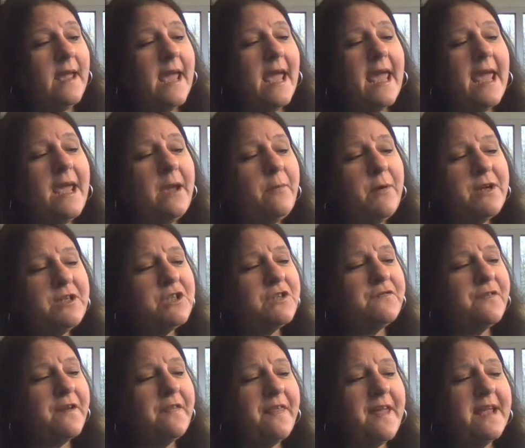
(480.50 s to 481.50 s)
He wished
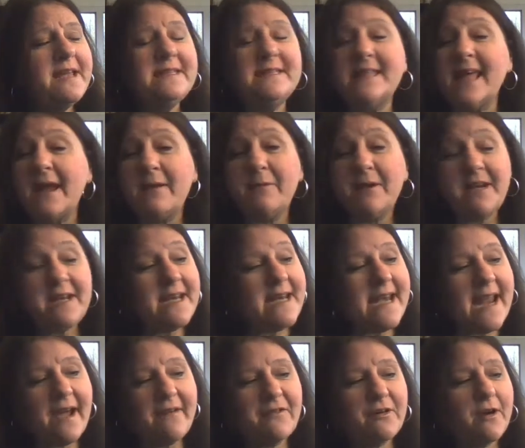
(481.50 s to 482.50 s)
for things they would
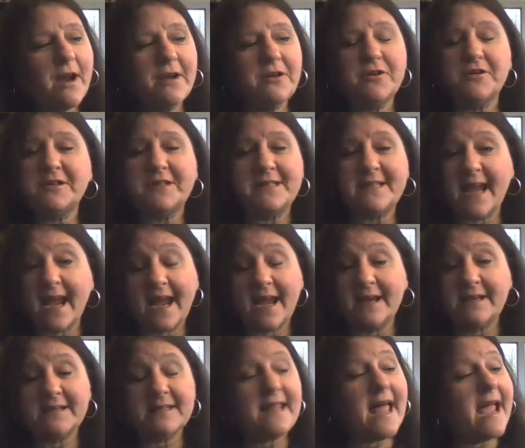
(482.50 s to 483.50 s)
never
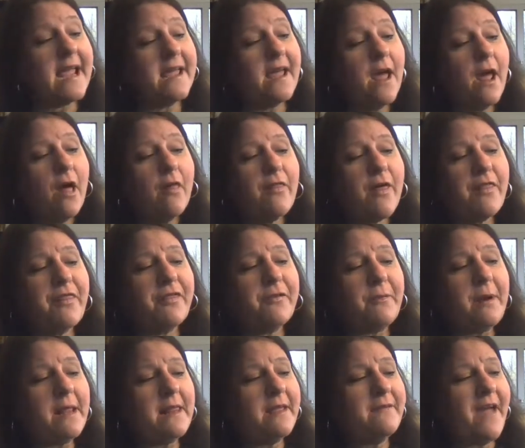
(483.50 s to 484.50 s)
understand, like the
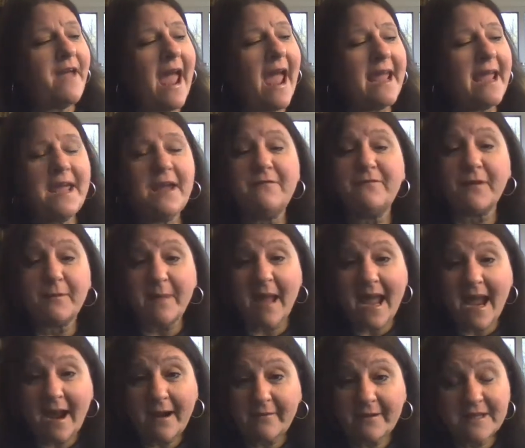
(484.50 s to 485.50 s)
thrill of hanging from a
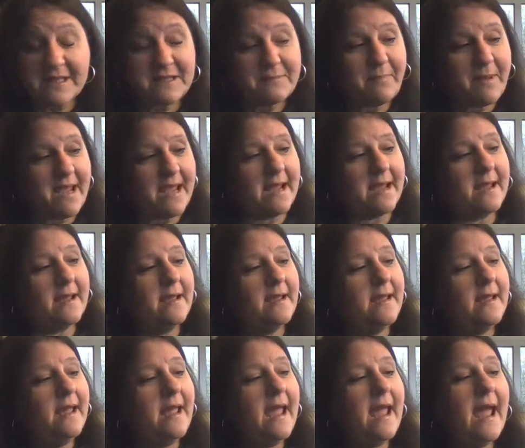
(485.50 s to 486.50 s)
heron's beak
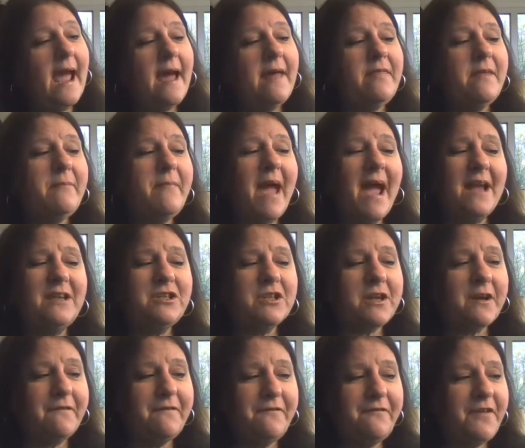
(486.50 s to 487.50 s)
and the
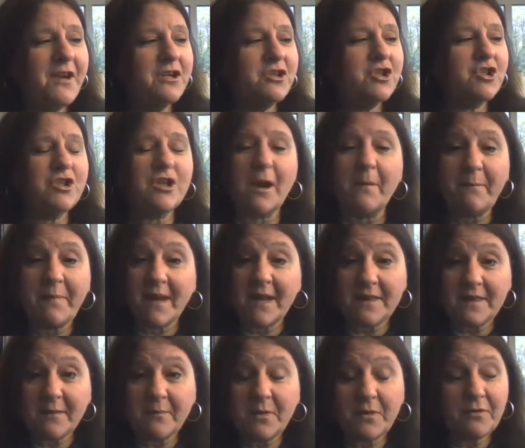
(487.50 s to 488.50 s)
magic of fish jumping
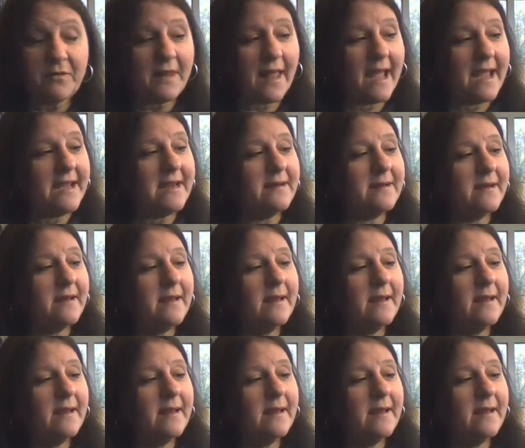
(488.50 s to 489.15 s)
in the moonlight.